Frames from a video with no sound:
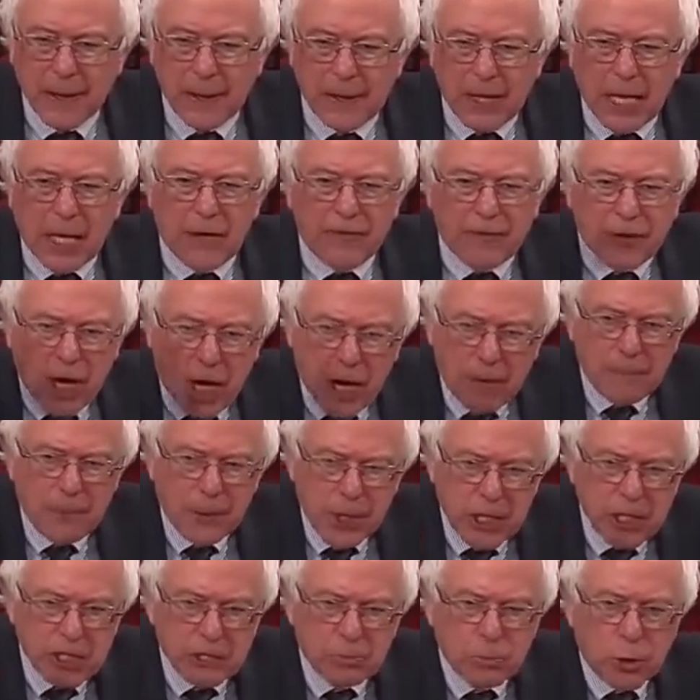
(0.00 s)
that if
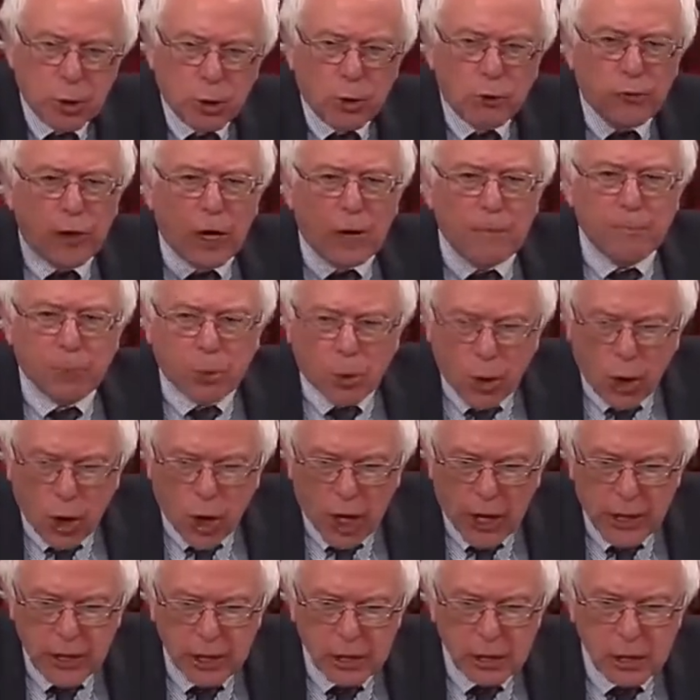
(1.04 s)
companies move
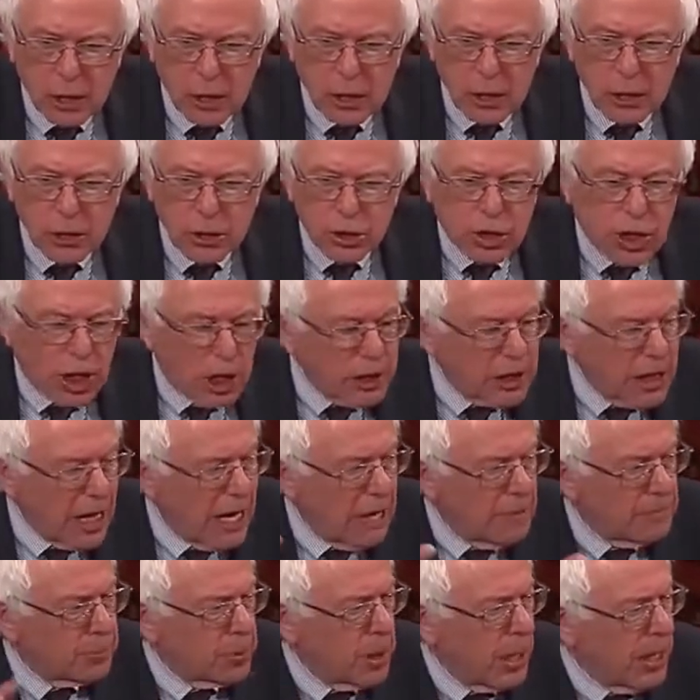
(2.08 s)
abroad, shut
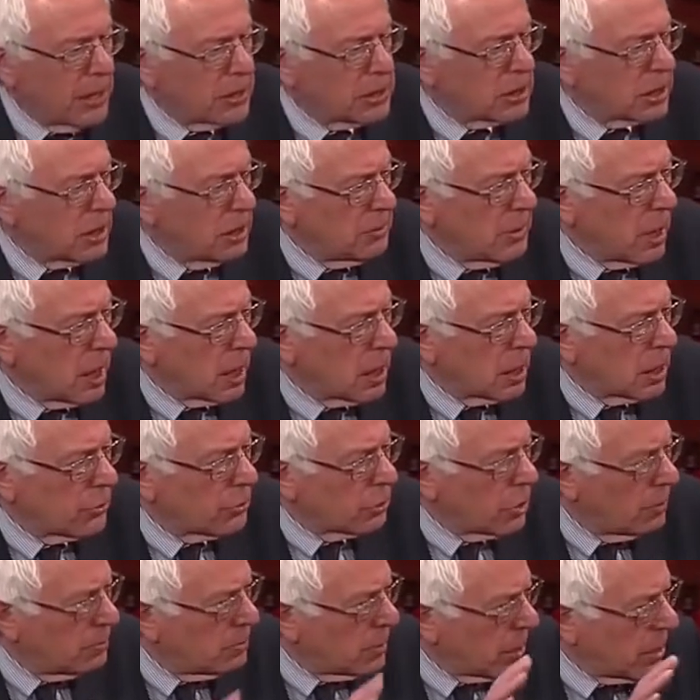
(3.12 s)
down plants in America,
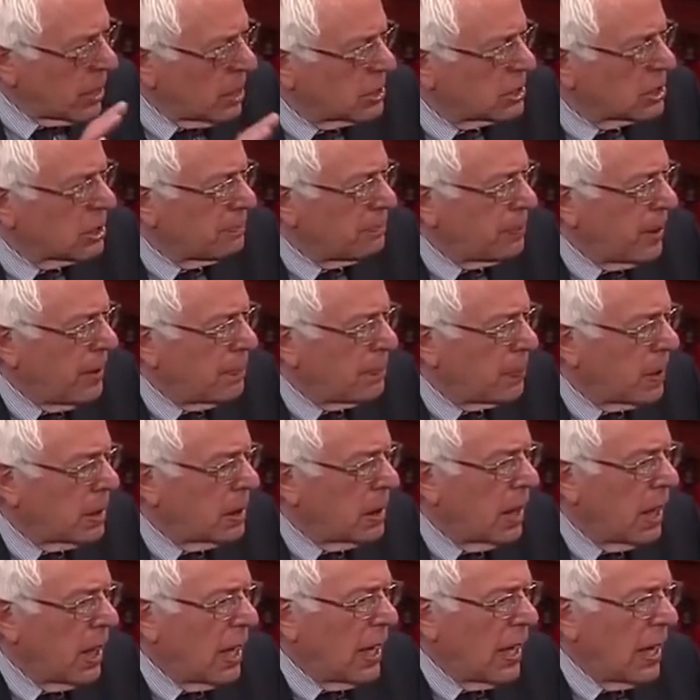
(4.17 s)
throw millions of
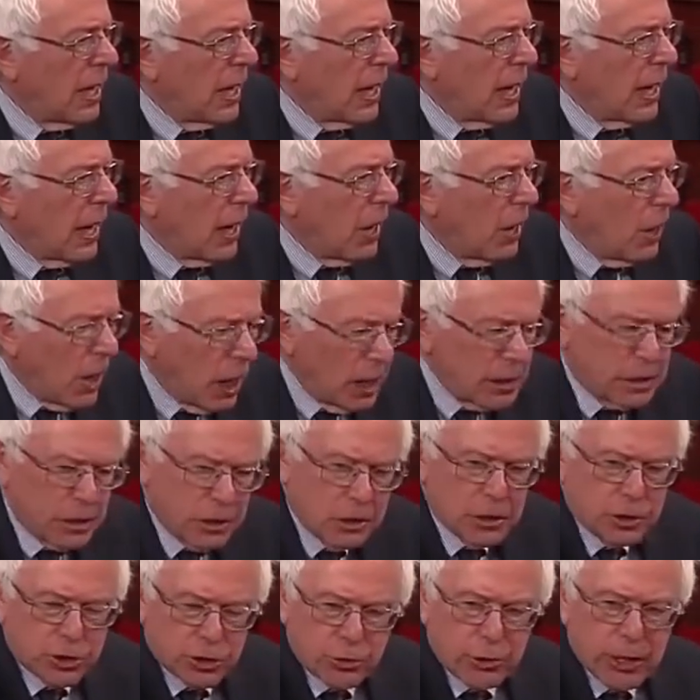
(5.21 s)
people onto
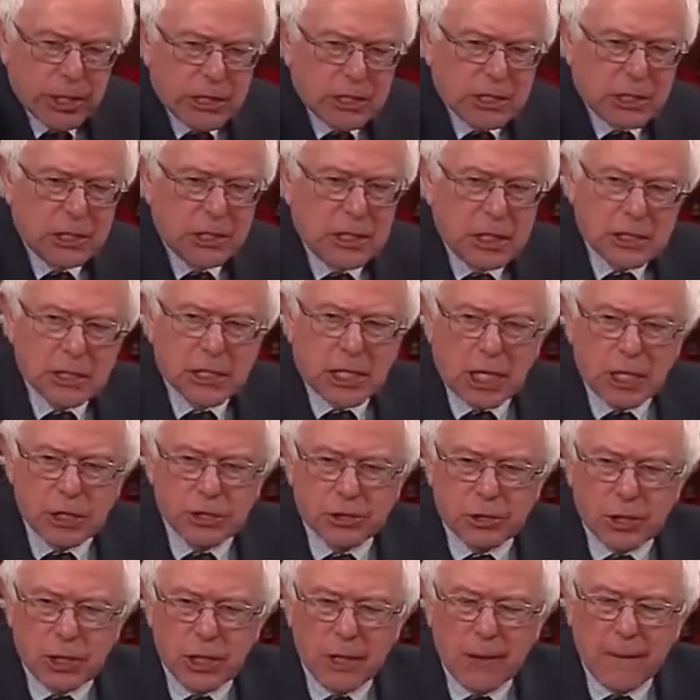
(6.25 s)
the streets in this
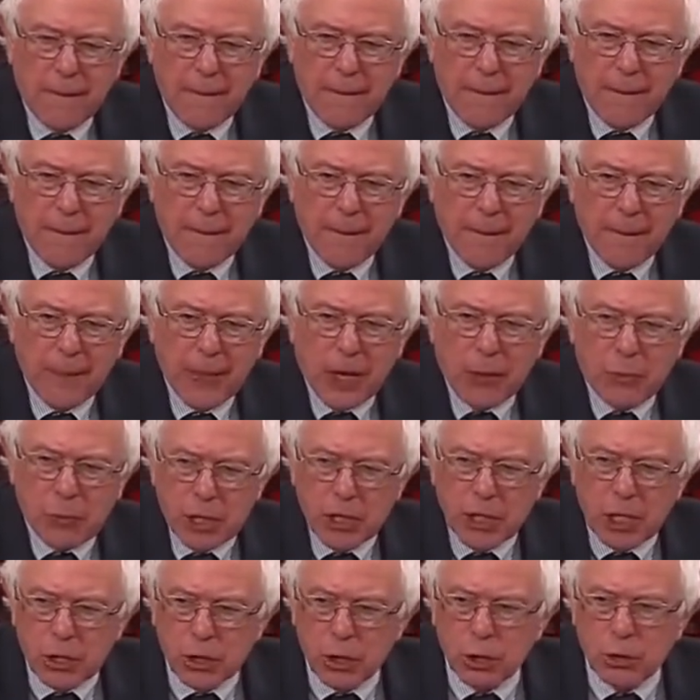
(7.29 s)
country, that
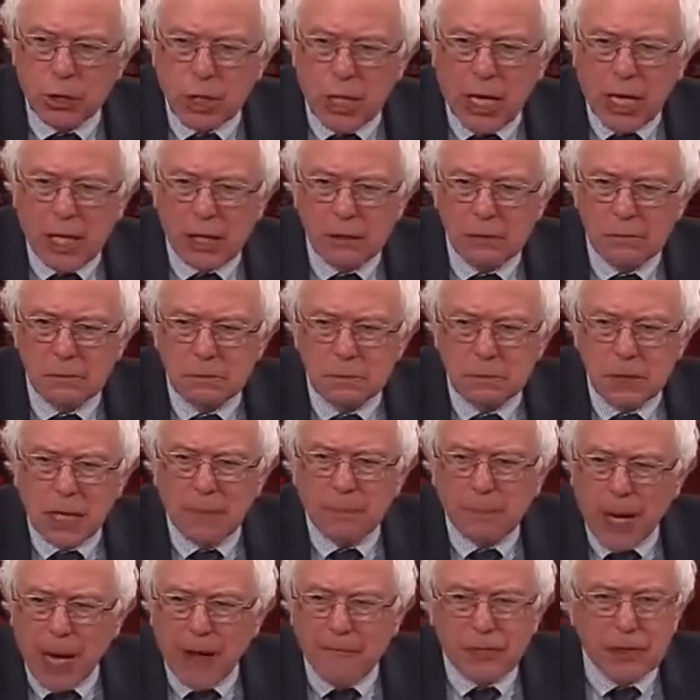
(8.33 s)
when they do that, their
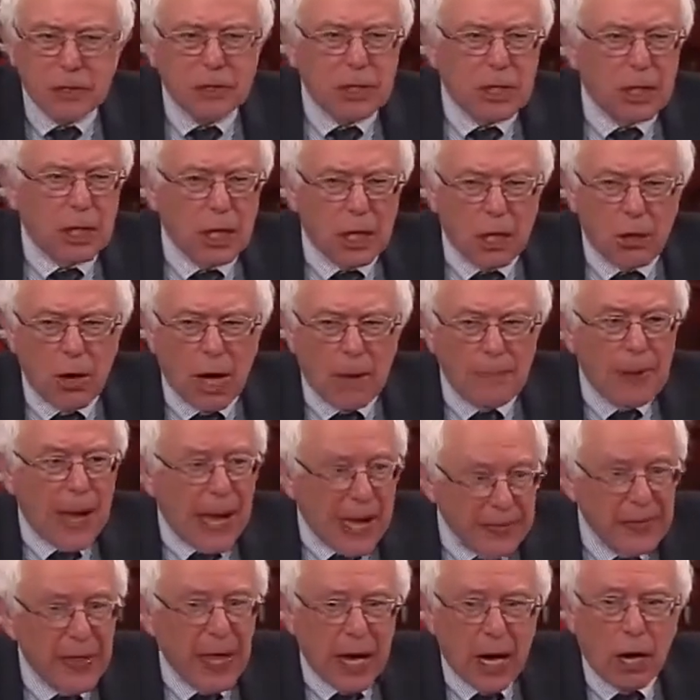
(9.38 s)
profits are going to go up.
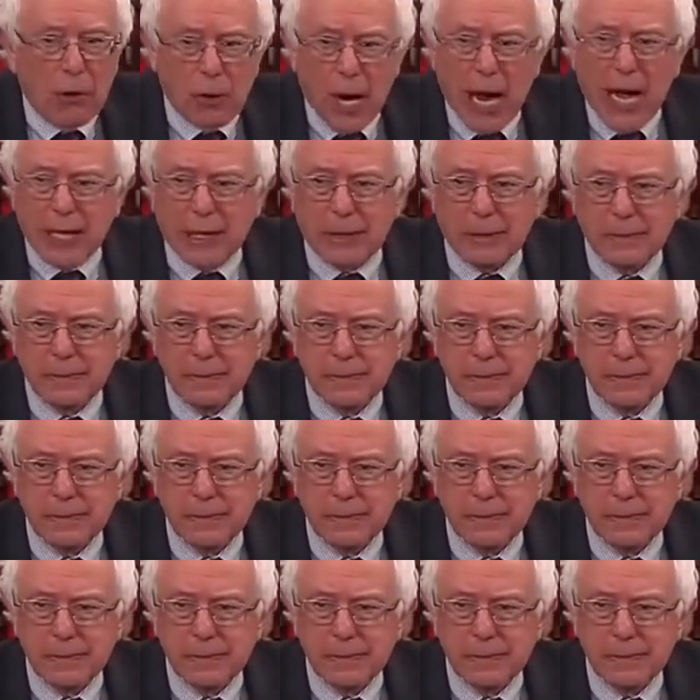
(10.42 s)
And they are right.